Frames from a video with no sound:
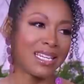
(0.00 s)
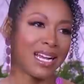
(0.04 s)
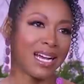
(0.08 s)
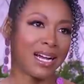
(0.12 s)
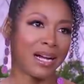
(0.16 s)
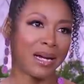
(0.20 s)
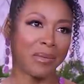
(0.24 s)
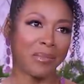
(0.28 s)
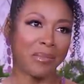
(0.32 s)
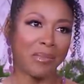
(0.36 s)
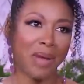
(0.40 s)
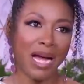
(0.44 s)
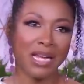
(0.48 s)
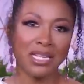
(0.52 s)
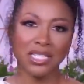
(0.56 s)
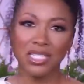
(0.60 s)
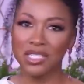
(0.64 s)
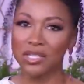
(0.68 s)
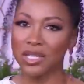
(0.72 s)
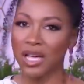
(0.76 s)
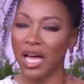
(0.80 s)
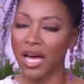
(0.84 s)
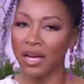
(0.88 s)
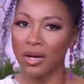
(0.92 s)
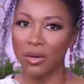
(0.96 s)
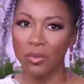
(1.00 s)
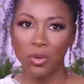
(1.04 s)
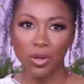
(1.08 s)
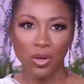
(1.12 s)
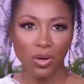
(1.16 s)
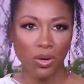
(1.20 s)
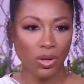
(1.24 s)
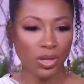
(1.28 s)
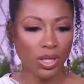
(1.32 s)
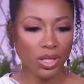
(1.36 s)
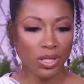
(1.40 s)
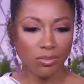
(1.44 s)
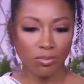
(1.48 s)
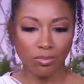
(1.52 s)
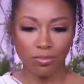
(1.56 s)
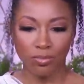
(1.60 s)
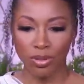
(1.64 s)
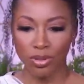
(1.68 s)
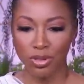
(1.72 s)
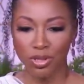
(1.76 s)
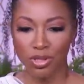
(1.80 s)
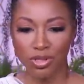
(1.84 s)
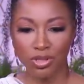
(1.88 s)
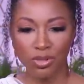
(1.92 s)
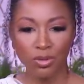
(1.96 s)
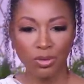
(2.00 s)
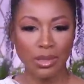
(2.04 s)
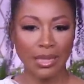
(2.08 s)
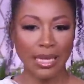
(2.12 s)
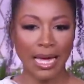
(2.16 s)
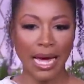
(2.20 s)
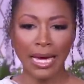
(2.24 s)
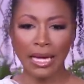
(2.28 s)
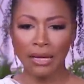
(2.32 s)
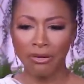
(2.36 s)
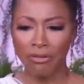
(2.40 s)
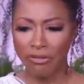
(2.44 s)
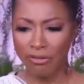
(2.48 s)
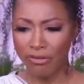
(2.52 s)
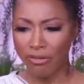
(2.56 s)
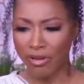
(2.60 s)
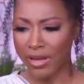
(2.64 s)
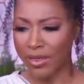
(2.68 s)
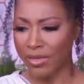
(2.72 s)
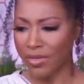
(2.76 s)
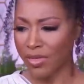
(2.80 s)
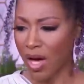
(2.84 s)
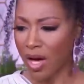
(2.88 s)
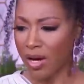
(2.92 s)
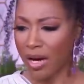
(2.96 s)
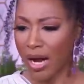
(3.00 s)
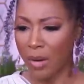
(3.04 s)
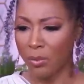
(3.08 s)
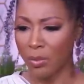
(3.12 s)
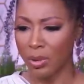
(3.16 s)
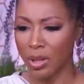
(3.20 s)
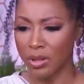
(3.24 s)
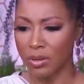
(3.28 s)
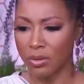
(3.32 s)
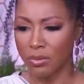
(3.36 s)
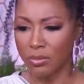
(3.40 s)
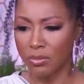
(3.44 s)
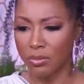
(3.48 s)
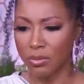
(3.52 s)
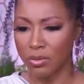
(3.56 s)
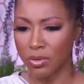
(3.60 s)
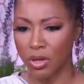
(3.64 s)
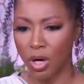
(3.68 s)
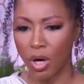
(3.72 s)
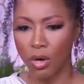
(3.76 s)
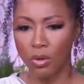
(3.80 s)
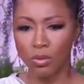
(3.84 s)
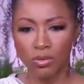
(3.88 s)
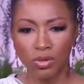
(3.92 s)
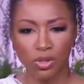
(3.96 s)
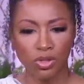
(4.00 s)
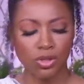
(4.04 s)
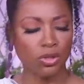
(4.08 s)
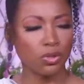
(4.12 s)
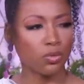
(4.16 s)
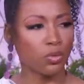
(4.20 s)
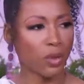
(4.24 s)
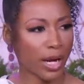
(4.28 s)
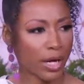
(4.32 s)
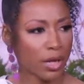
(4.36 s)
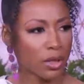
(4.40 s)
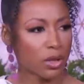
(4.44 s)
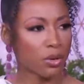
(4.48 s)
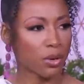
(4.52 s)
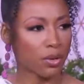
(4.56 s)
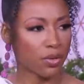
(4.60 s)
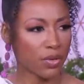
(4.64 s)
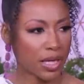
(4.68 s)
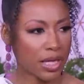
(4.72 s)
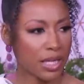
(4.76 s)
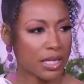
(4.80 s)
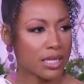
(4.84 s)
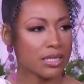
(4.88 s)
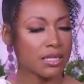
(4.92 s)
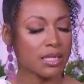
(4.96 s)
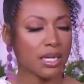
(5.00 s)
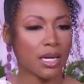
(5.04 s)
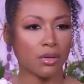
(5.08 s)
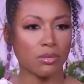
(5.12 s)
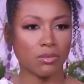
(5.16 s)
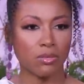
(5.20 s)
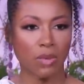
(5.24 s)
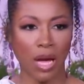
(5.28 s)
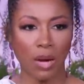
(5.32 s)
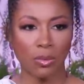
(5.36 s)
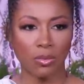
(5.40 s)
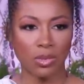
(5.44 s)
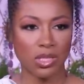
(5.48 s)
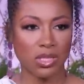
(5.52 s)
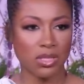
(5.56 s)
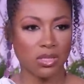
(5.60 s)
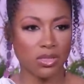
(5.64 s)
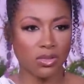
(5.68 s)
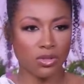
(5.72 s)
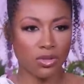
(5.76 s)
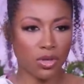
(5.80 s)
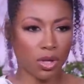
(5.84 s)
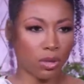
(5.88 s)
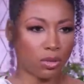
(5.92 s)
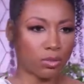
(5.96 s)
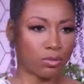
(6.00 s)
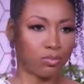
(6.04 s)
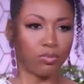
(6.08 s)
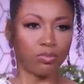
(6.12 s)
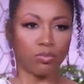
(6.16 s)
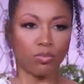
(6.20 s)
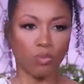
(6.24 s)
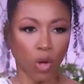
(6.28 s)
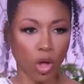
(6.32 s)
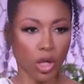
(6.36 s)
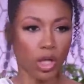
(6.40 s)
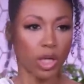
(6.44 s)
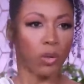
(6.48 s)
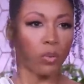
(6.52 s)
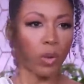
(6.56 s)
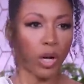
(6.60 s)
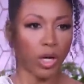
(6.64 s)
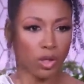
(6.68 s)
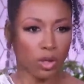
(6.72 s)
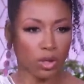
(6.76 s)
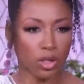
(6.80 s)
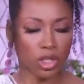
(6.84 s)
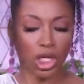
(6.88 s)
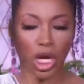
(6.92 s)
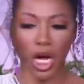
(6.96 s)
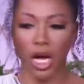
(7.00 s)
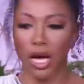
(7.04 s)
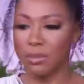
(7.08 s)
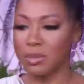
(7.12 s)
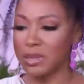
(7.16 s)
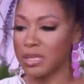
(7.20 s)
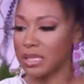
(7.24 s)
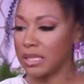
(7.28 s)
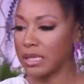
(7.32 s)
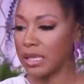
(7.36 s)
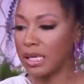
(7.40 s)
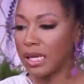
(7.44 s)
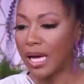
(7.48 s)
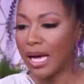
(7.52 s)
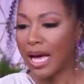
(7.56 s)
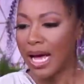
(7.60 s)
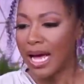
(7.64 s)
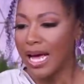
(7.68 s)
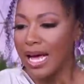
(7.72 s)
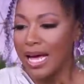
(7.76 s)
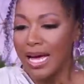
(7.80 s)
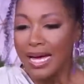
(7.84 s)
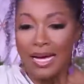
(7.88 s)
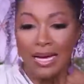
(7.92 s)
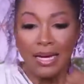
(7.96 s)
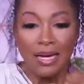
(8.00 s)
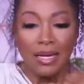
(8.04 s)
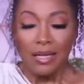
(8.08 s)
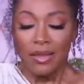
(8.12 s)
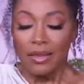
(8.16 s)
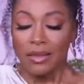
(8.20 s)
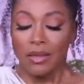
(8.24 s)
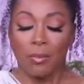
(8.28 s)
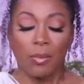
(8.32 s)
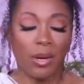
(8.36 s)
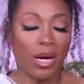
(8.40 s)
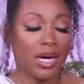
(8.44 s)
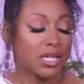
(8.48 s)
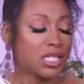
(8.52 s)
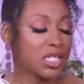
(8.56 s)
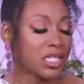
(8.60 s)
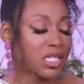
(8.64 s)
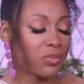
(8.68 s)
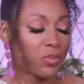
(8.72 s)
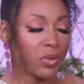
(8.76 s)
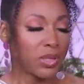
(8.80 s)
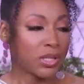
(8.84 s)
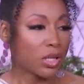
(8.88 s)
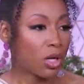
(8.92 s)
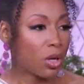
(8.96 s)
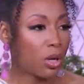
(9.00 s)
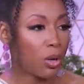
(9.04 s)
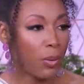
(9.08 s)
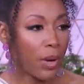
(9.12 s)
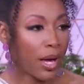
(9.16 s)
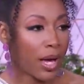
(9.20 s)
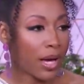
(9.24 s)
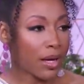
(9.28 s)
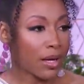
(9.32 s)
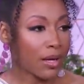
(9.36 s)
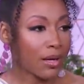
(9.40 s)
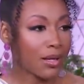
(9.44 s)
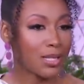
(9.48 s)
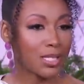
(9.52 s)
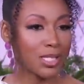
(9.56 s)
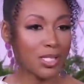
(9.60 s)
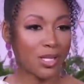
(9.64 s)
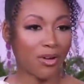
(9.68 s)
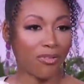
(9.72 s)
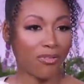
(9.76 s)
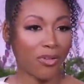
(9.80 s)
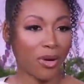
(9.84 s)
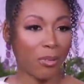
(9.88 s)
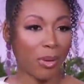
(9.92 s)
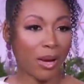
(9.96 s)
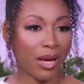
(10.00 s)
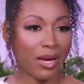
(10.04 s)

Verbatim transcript: then um, I just kind of went on and pursued life and thought I would go do regular things. And I, yeah. I was, you know, working regular jobs and the bug just wouldn't go away. So I fell